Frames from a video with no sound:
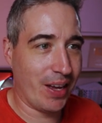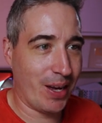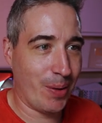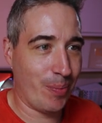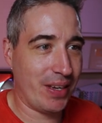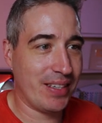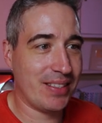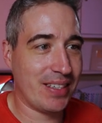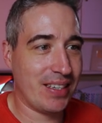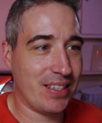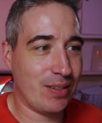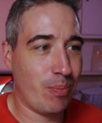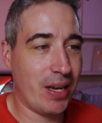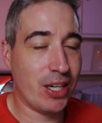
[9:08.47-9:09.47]
um, is
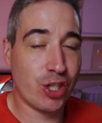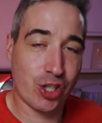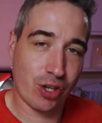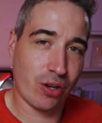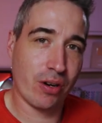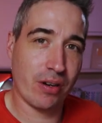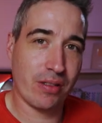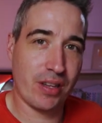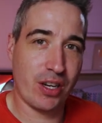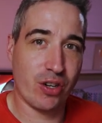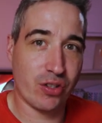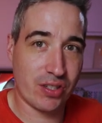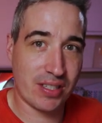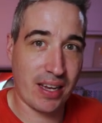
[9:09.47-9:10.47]
make sure that
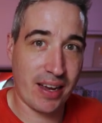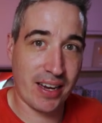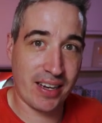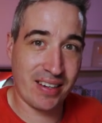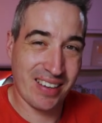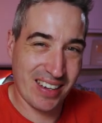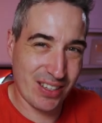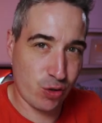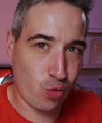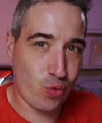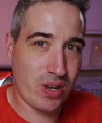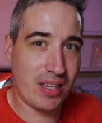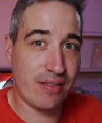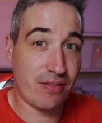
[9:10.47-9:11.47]
your design is
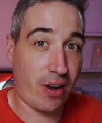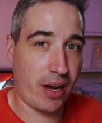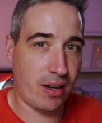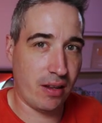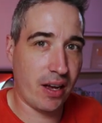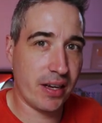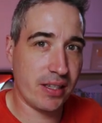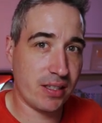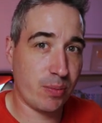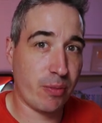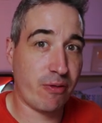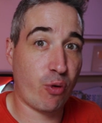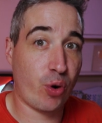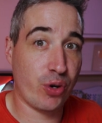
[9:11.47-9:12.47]
really finalized
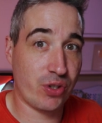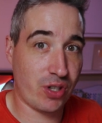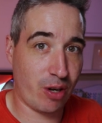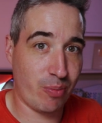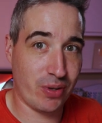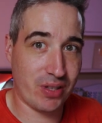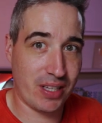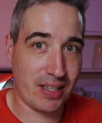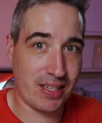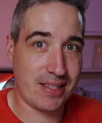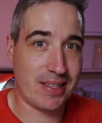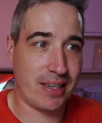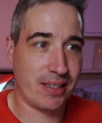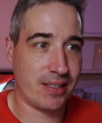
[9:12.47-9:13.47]
before you start building
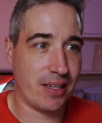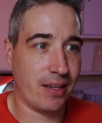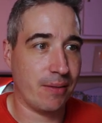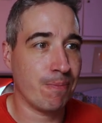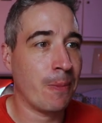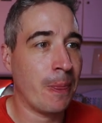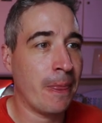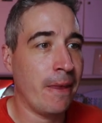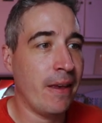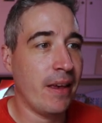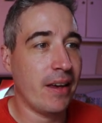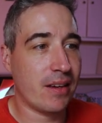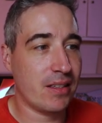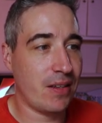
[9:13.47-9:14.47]
these links in.
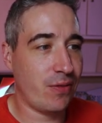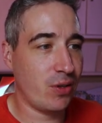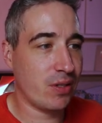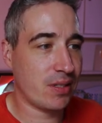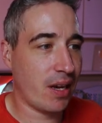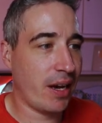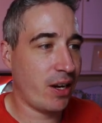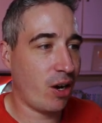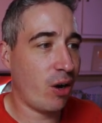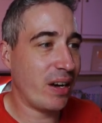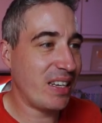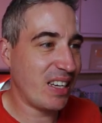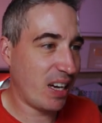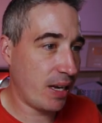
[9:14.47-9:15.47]
Because if you decide, oh, I
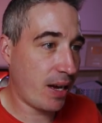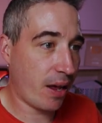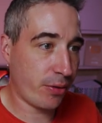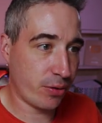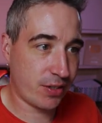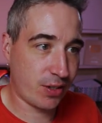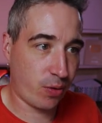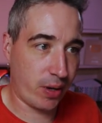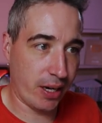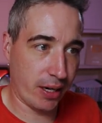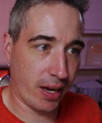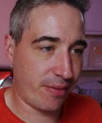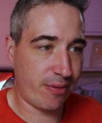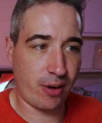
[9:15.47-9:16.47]
need another
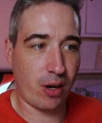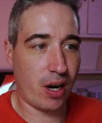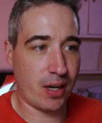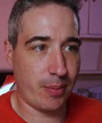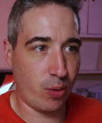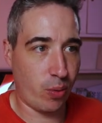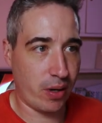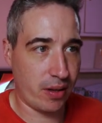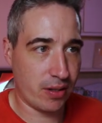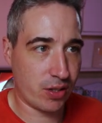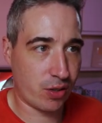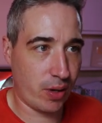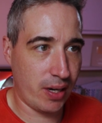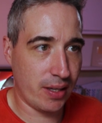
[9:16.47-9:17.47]
screen, I forgot about one of the
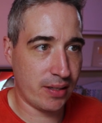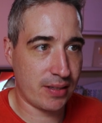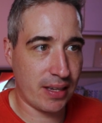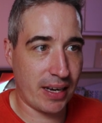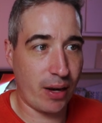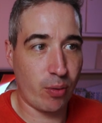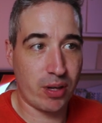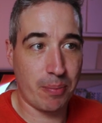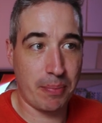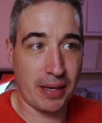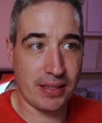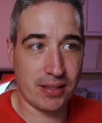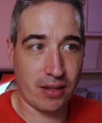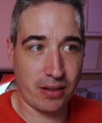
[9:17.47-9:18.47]
screens, and I want to
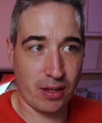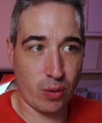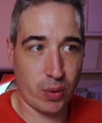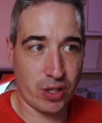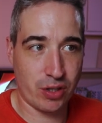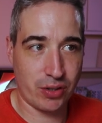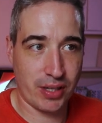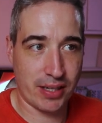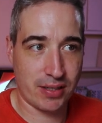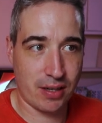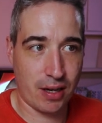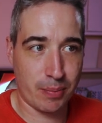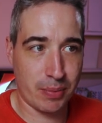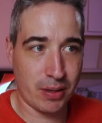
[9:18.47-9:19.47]
base it on the original
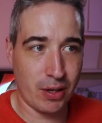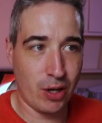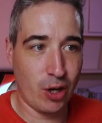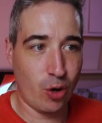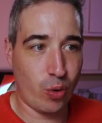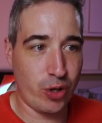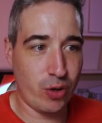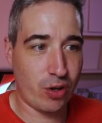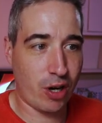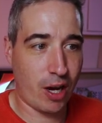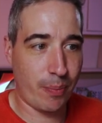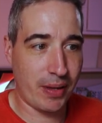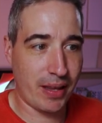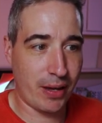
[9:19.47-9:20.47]
desktop, when you
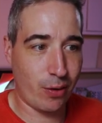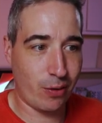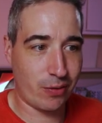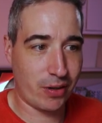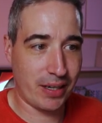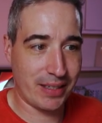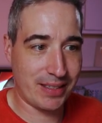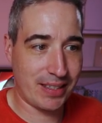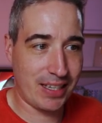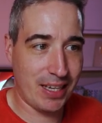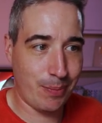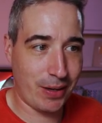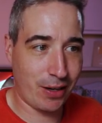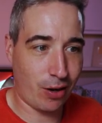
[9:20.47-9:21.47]
copy that over, it's
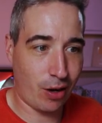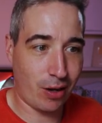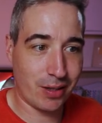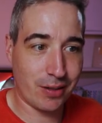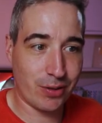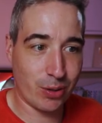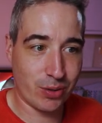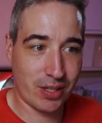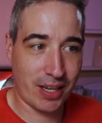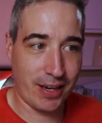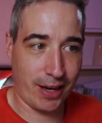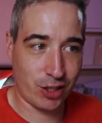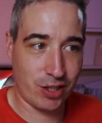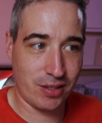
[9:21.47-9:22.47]
keeping all of those
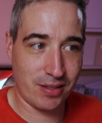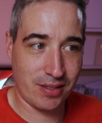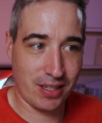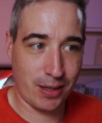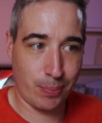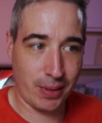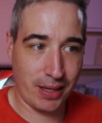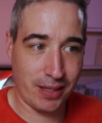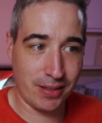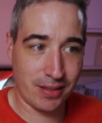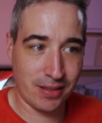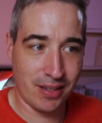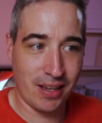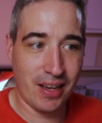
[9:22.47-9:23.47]
connections in
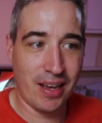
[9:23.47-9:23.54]
place.